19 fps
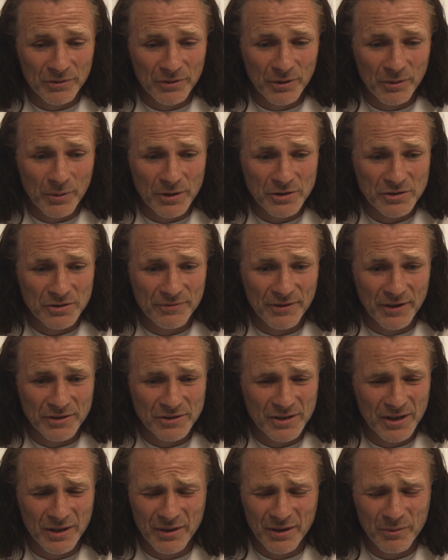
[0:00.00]
Oasis
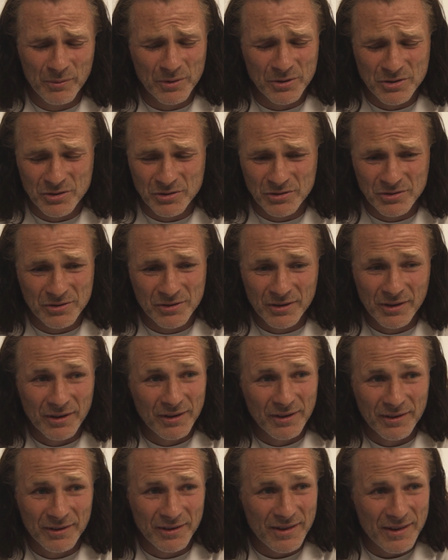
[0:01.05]
fans there, they would just
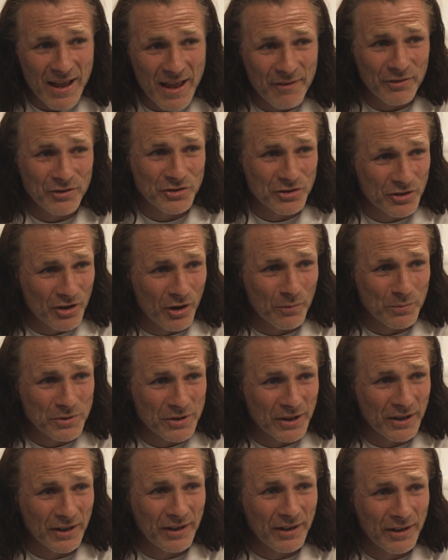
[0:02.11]
never stop
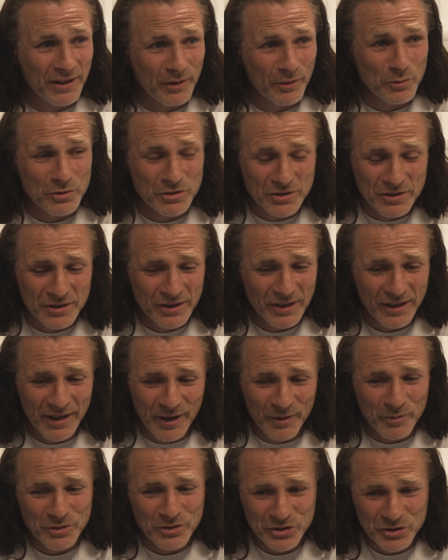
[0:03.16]
singing. It was
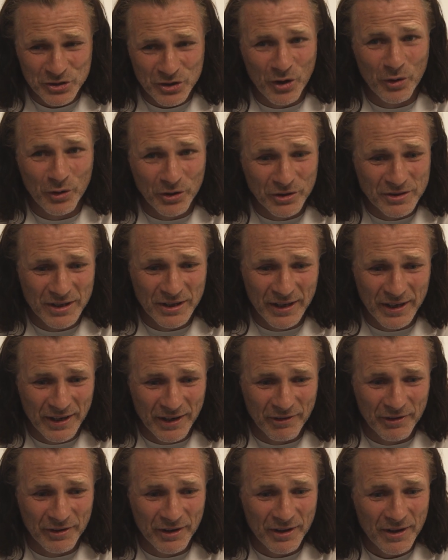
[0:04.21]
so good to
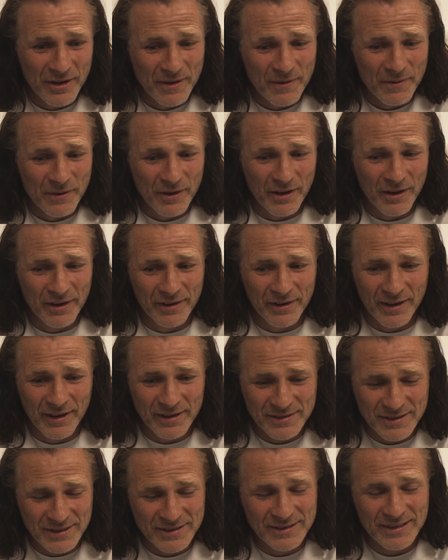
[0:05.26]
hear. And
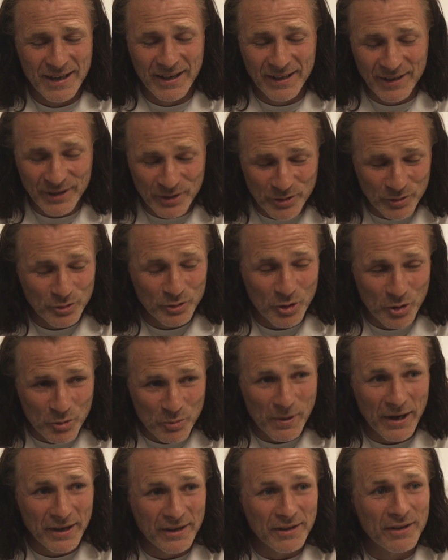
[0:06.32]
as I say, you do
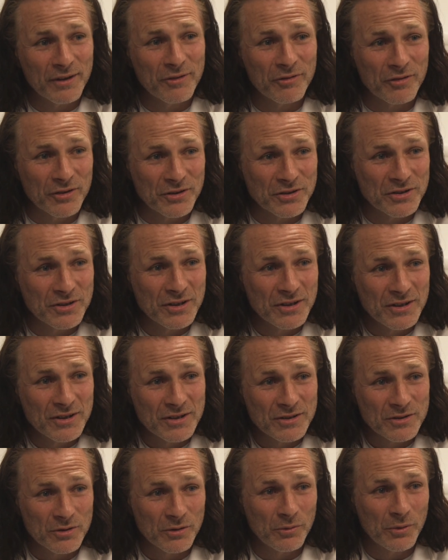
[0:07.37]
make a difference.
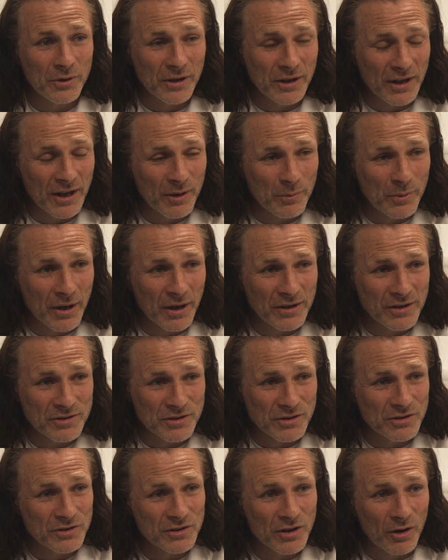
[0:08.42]
So if we can get behind us
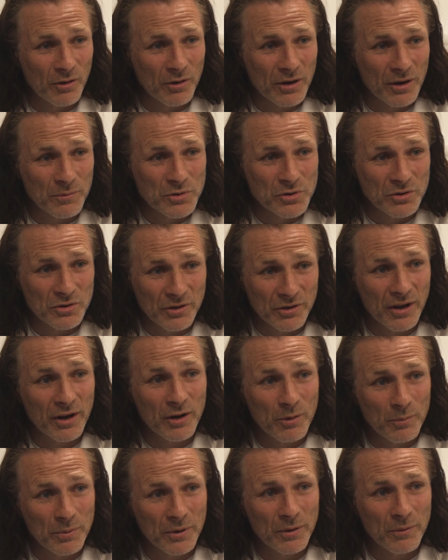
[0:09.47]
at Stoke, I'm sure that
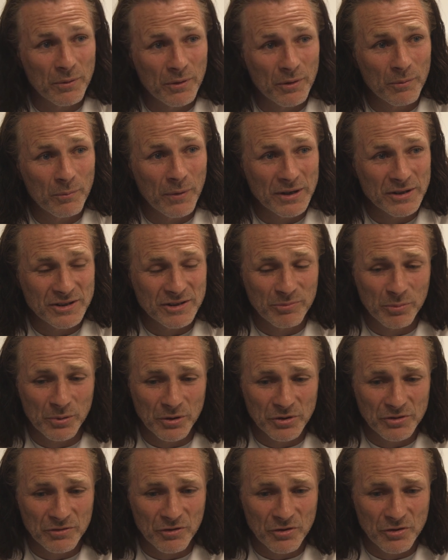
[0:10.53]
could be a massive
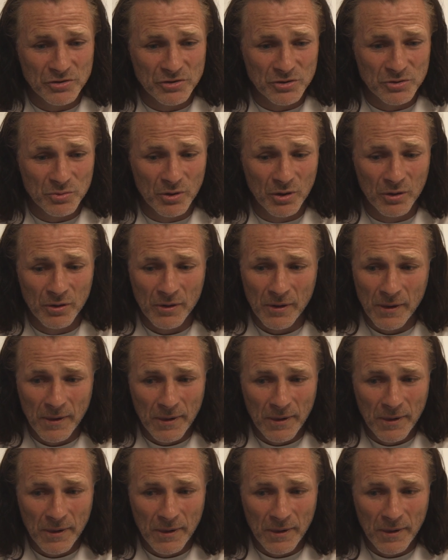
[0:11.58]
plus for us as well.